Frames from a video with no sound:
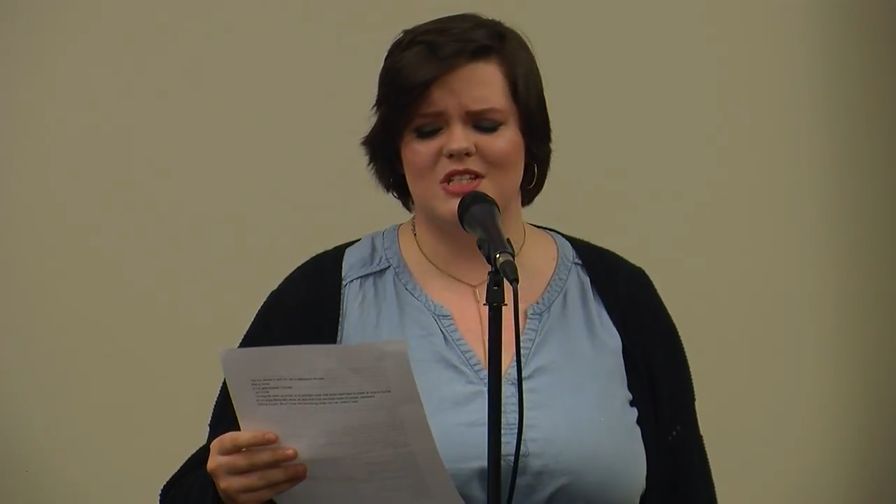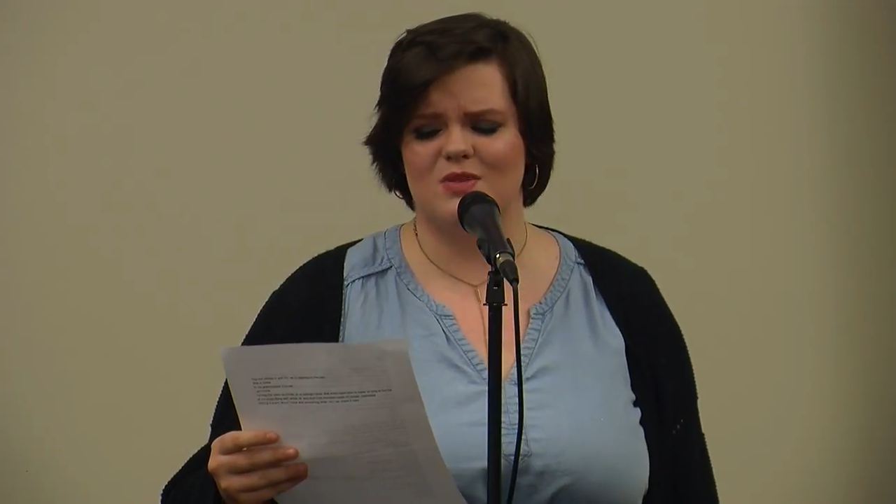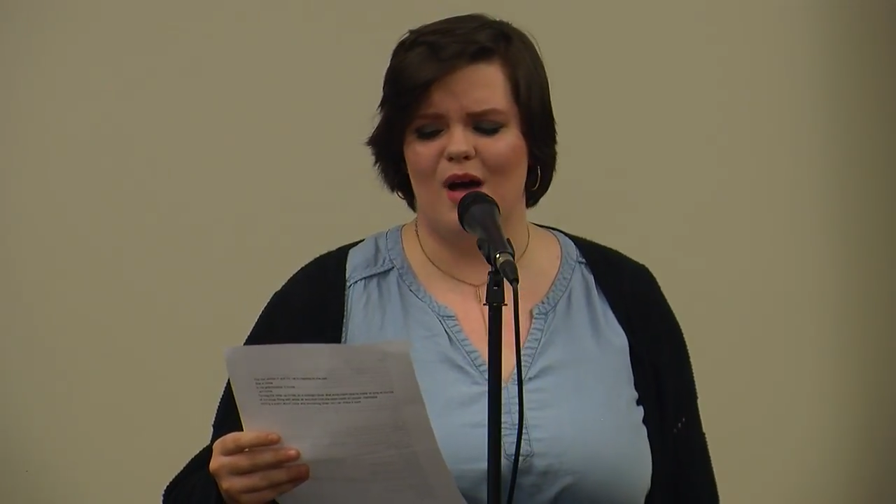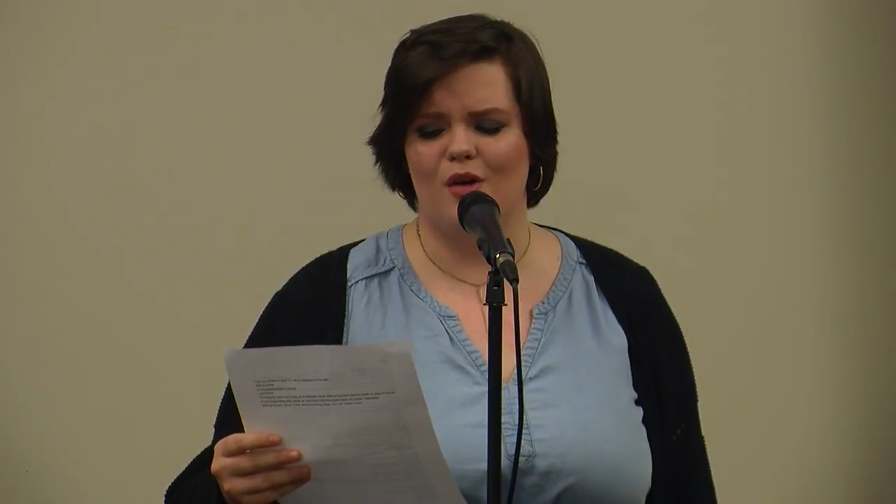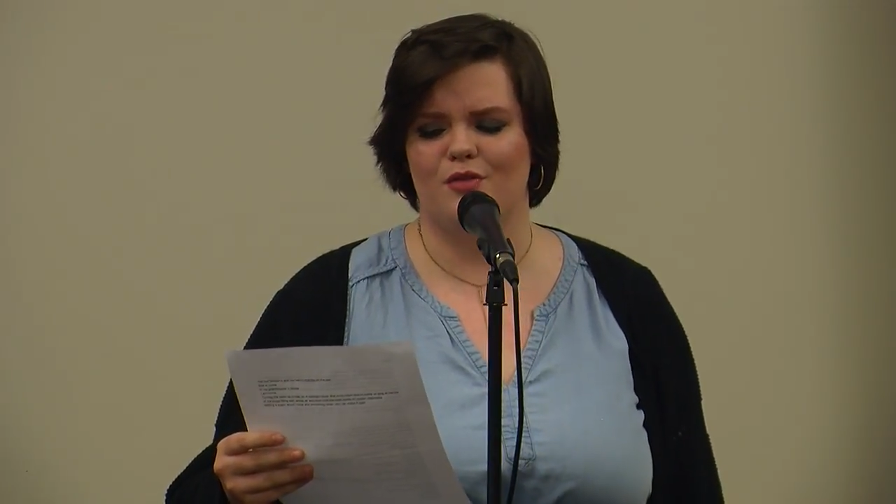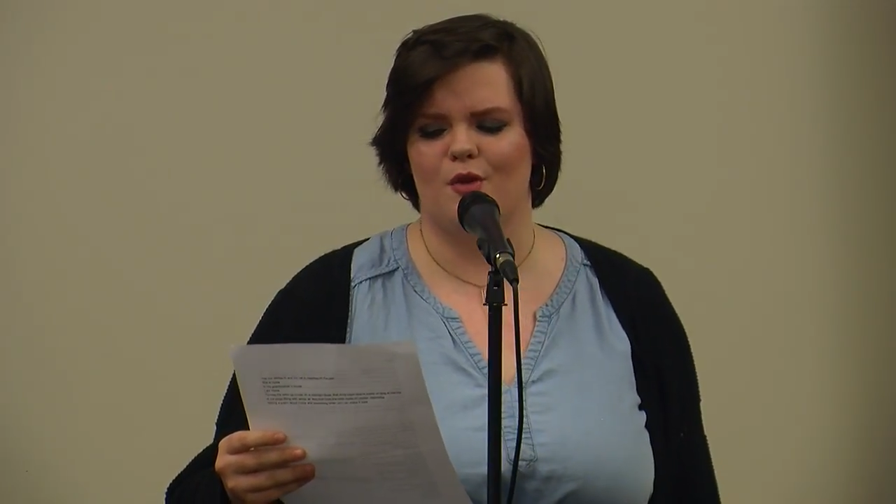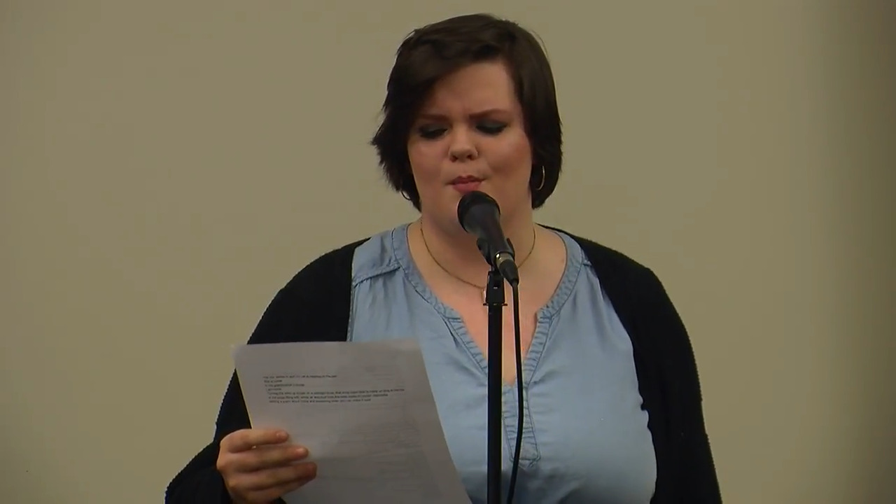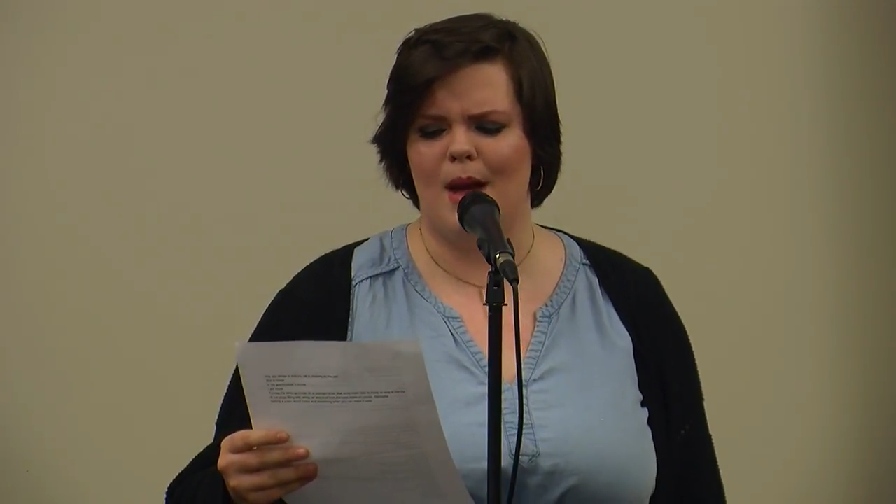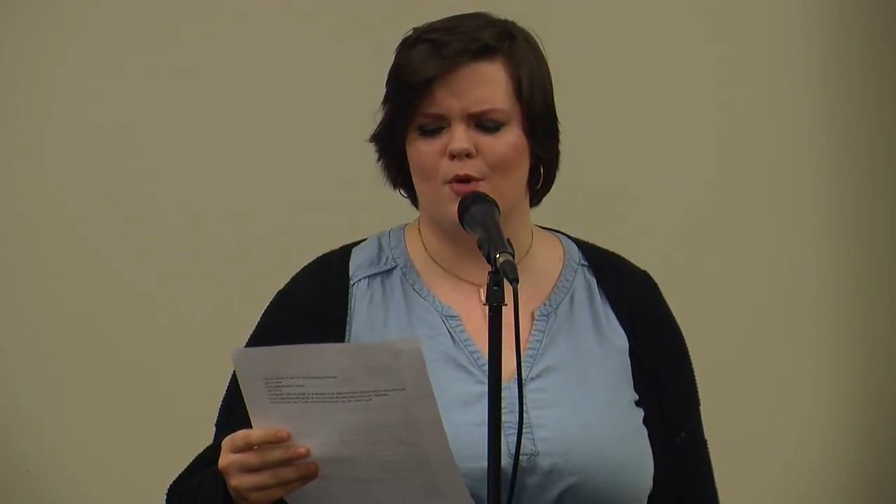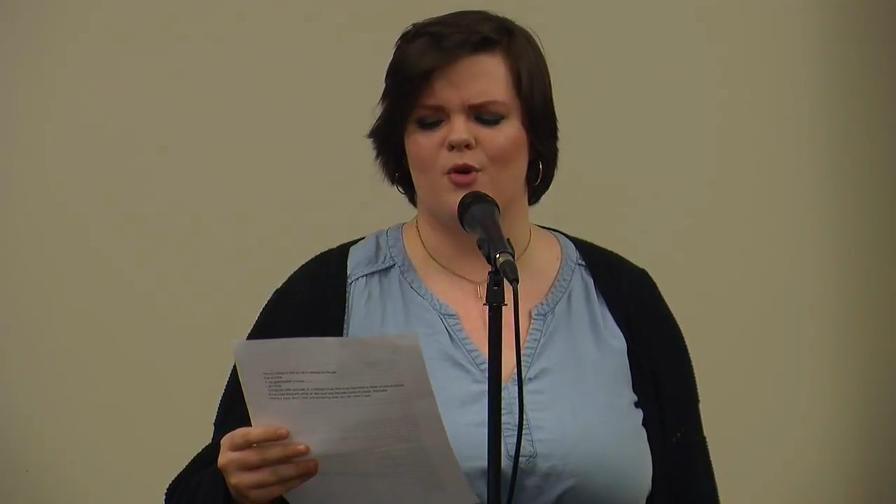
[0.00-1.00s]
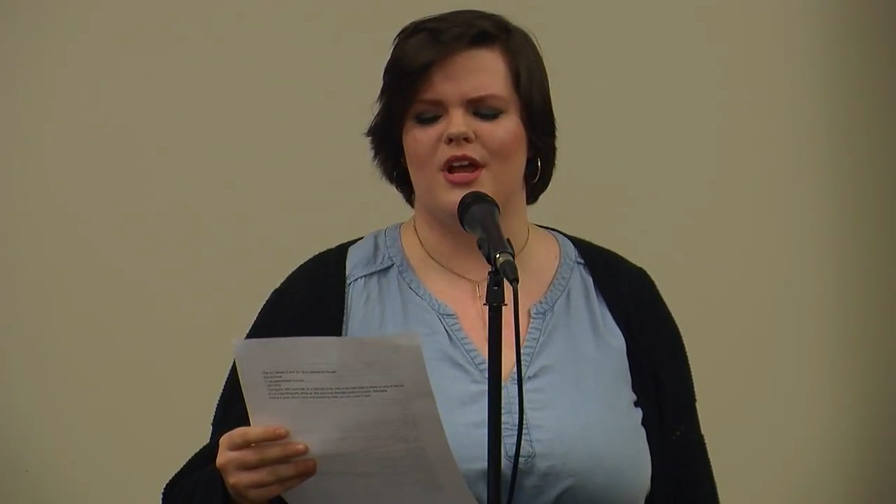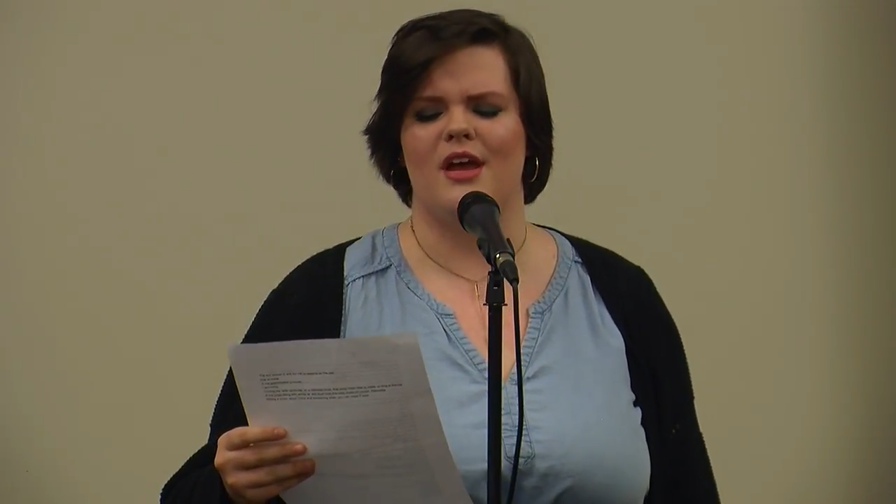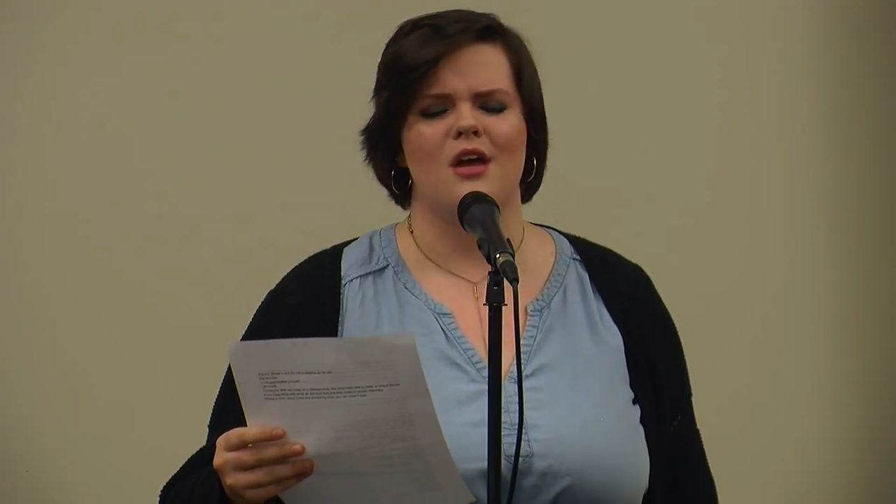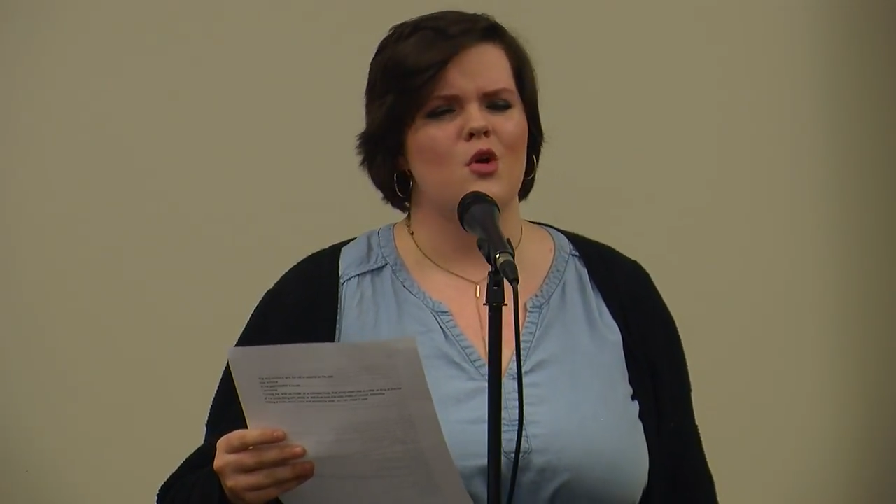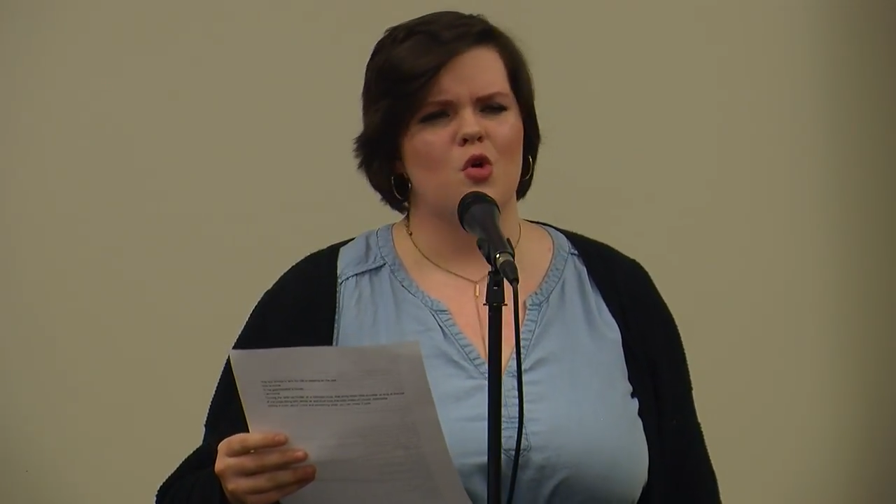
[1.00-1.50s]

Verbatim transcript: smell from memory.